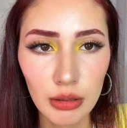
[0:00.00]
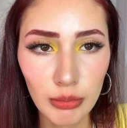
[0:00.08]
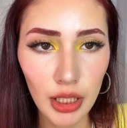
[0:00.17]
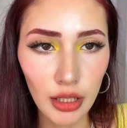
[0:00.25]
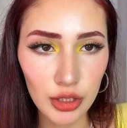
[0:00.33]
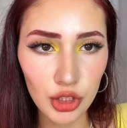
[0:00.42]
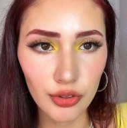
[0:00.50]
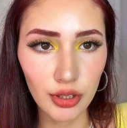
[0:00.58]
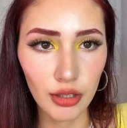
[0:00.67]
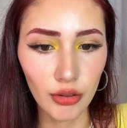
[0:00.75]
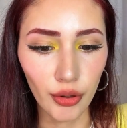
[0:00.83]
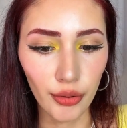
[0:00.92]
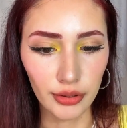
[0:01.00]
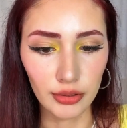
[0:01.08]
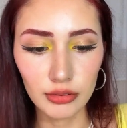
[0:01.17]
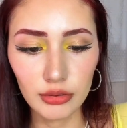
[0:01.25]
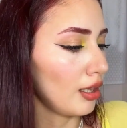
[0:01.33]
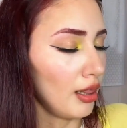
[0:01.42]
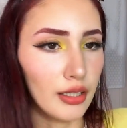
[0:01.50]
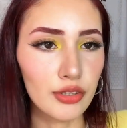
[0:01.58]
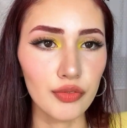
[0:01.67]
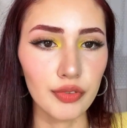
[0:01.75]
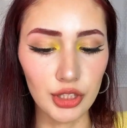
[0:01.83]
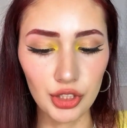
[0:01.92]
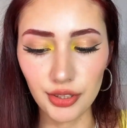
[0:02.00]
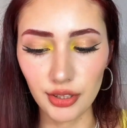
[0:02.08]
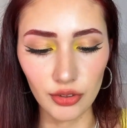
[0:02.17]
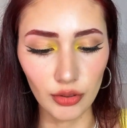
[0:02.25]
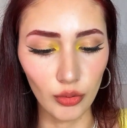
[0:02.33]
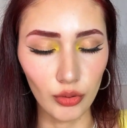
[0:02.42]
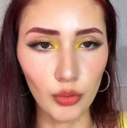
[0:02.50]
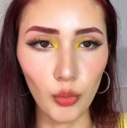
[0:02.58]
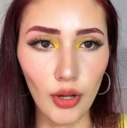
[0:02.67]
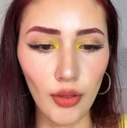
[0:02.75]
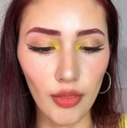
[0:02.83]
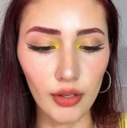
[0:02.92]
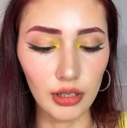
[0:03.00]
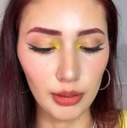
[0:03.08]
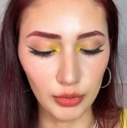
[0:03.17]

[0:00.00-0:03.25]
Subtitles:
my lashes are on. Let's finish this look with a lip